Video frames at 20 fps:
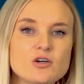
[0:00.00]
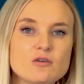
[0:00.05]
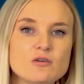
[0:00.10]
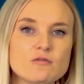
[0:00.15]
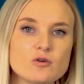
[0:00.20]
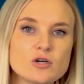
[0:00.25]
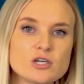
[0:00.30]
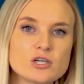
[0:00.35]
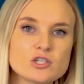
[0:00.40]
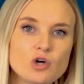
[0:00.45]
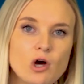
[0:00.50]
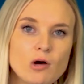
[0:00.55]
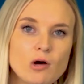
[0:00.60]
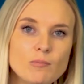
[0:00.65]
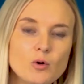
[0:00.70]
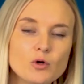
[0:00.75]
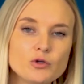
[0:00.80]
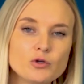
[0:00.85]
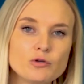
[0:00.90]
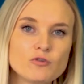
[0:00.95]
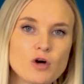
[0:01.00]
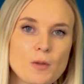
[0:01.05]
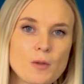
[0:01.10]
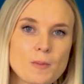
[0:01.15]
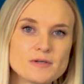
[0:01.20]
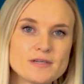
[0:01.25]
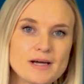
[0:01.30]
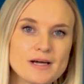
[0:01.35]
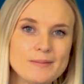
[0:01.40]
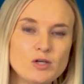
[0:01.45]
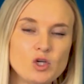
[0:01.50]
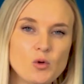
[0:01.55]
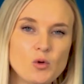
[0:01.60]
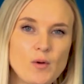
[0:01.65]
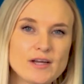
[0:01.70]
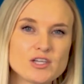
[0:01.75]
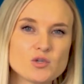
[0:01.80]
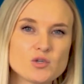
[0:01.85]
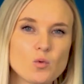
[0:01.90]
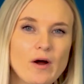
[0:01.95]
For example, you've got the
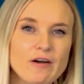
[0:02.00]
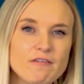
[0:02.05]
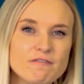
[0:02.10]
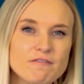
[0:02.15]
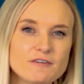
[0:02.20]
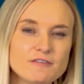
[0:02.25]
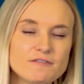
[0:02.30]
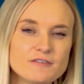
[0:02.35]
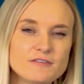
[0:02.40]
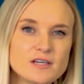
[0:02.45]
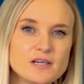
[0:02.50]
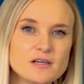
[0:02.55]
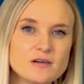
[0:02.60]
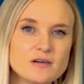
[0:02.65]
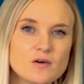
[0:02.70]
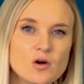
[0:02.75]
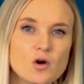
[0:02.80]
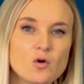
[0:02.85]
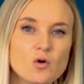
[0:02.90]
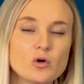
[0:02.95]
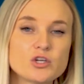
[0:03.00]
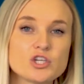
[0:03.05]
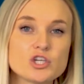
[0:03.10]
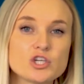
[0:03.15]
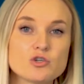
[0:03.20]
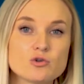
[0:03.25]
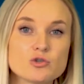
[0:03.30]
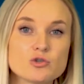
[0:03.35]
WH150, which is your